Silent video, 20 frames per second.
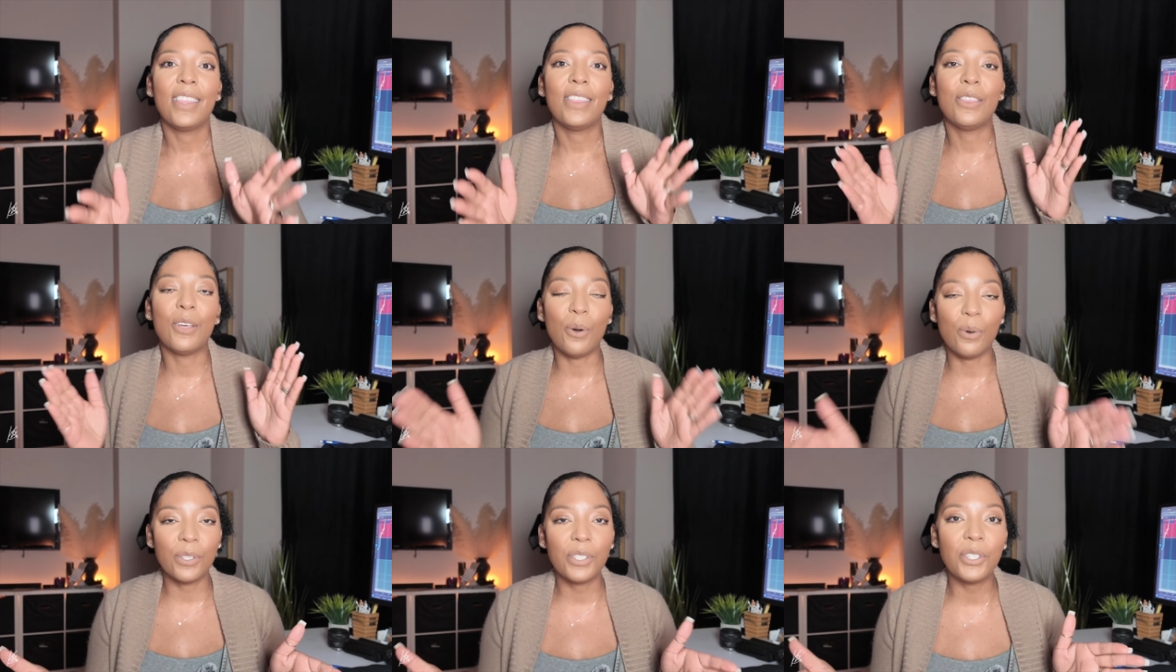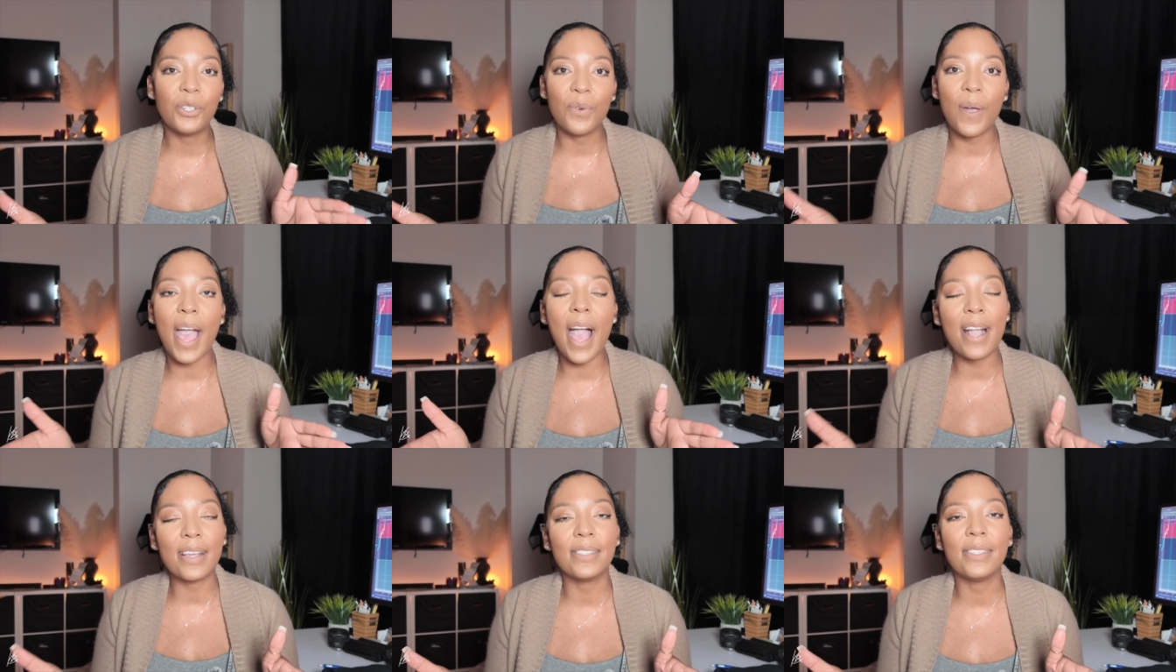Those
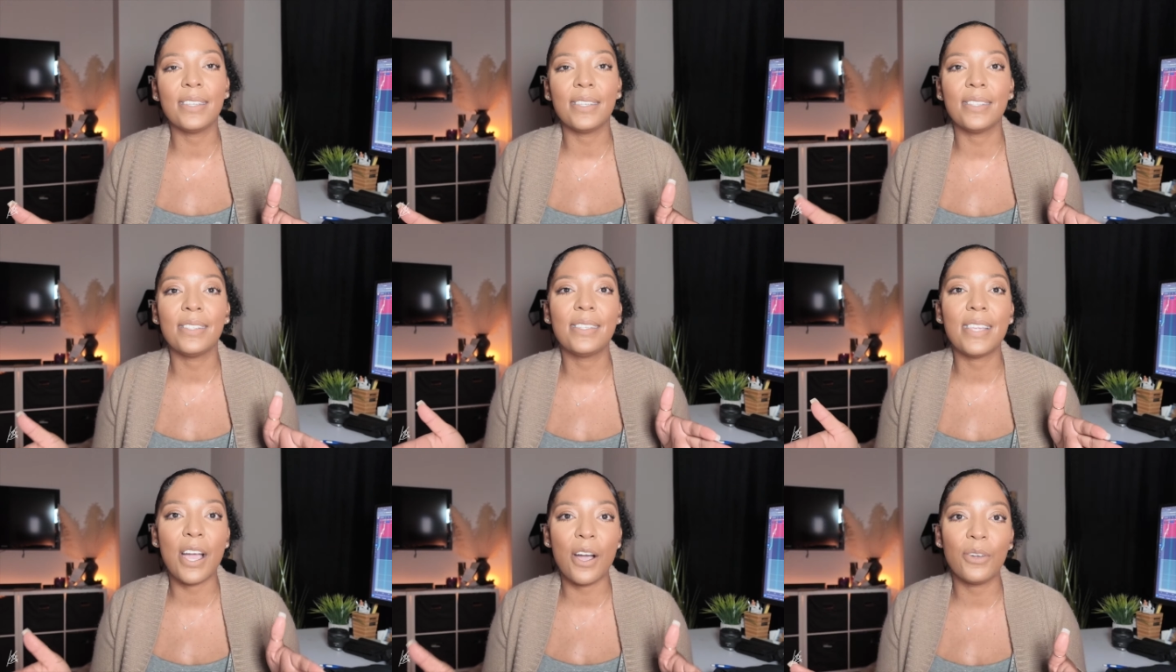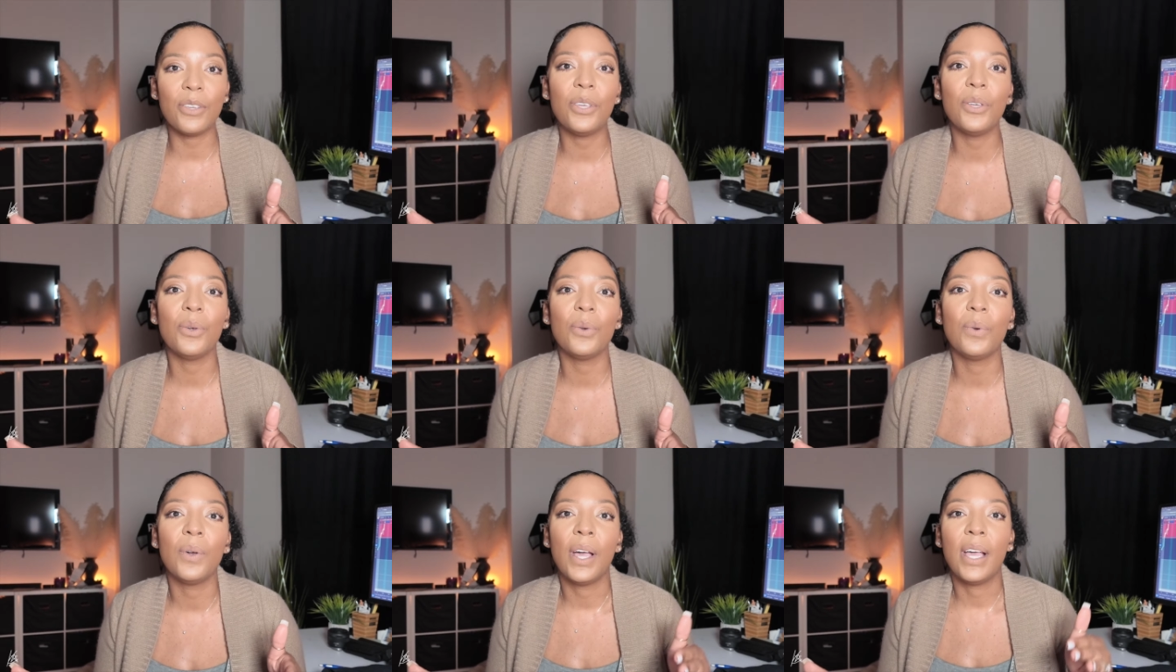two axes tell
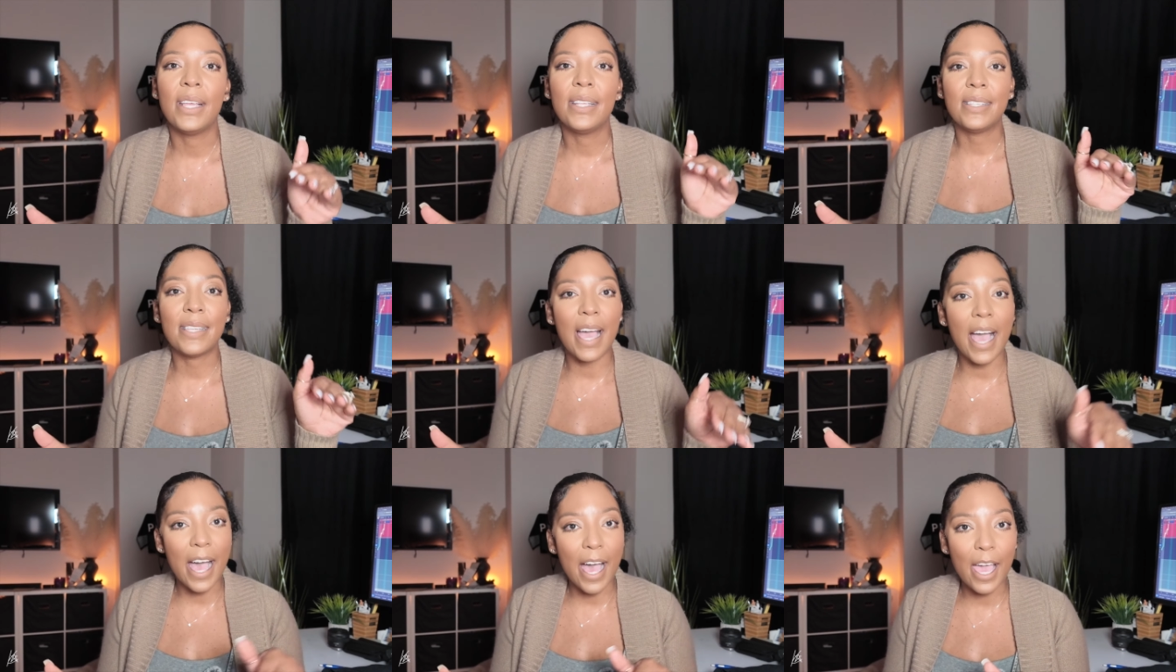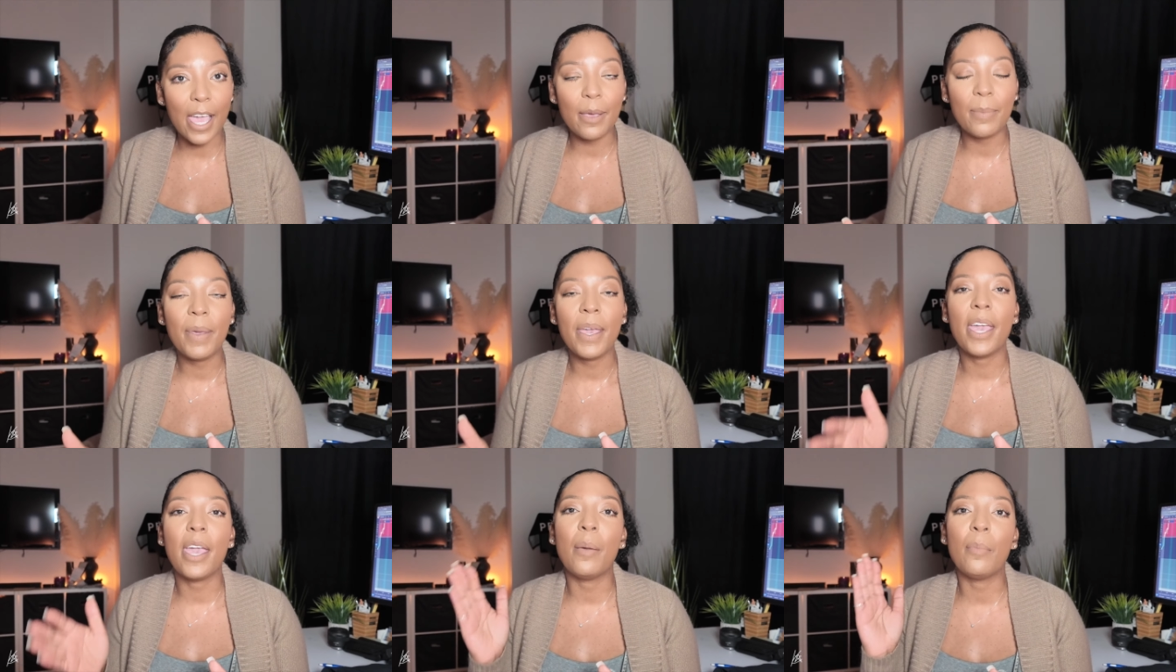you
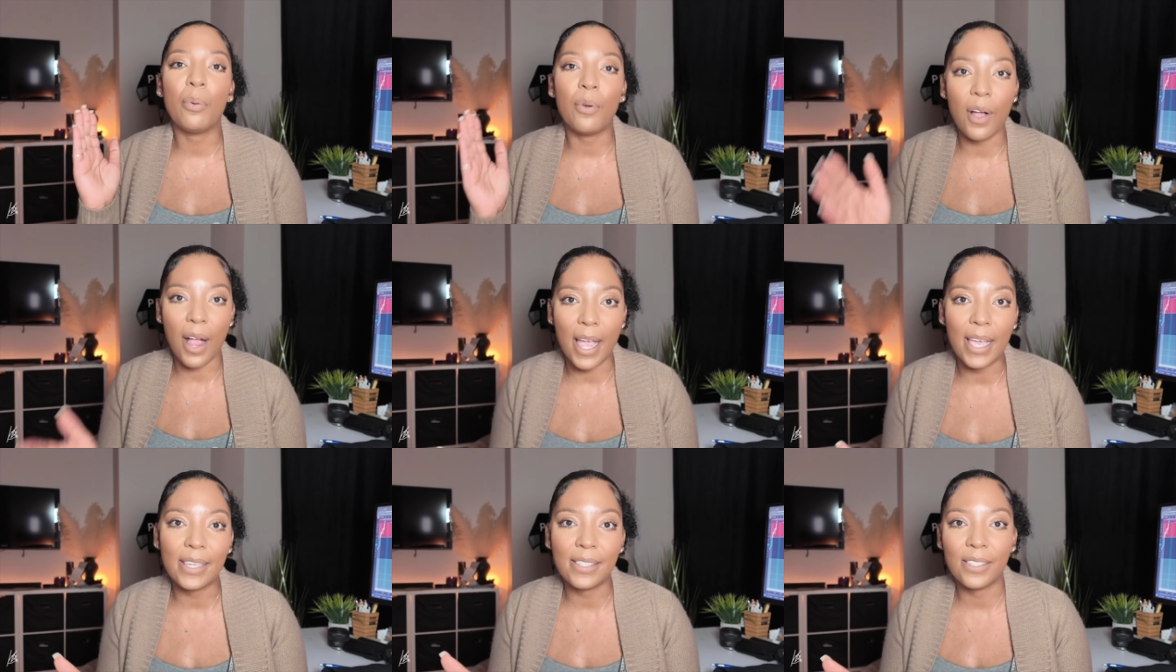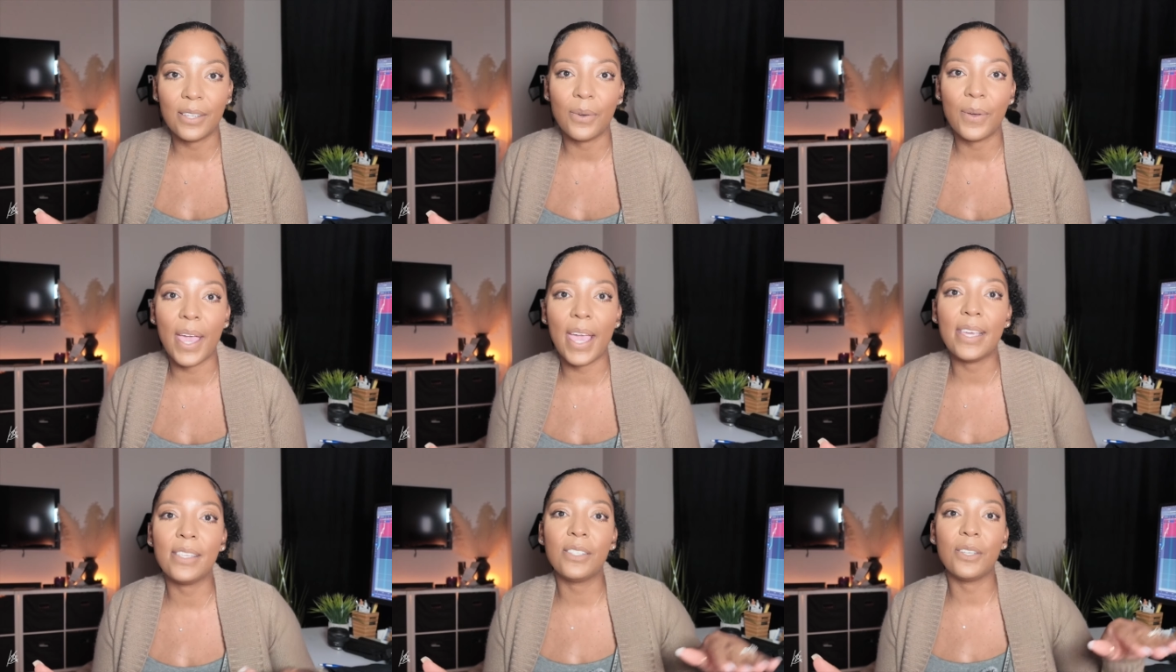time and price,
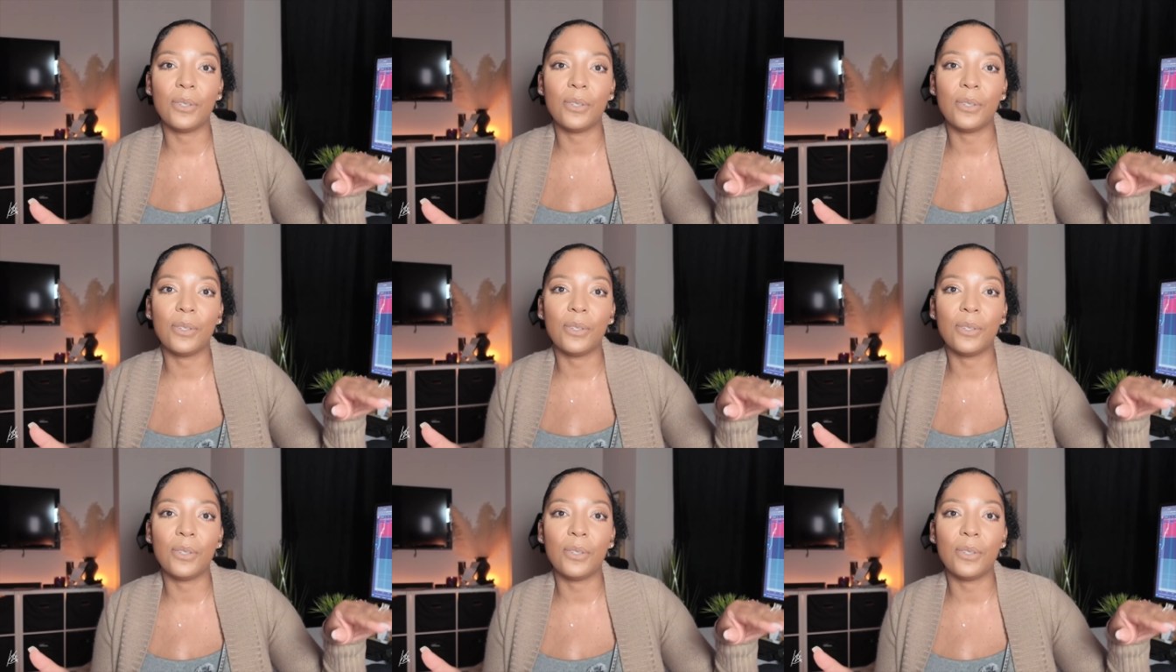okay?